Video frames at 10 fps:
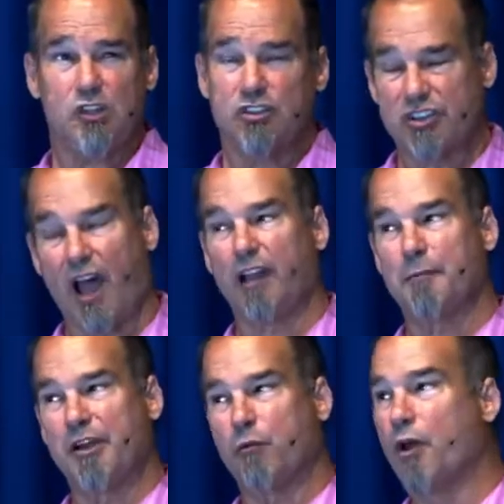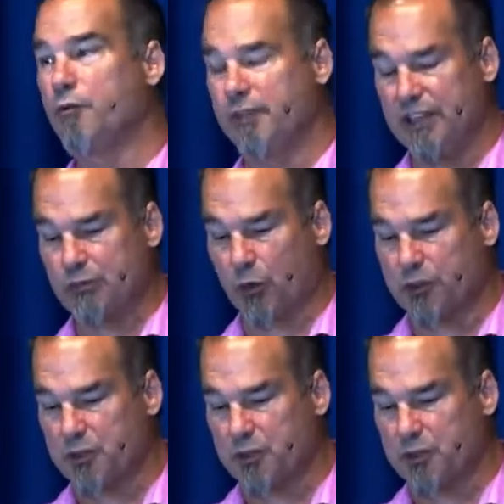Solomon wrote these words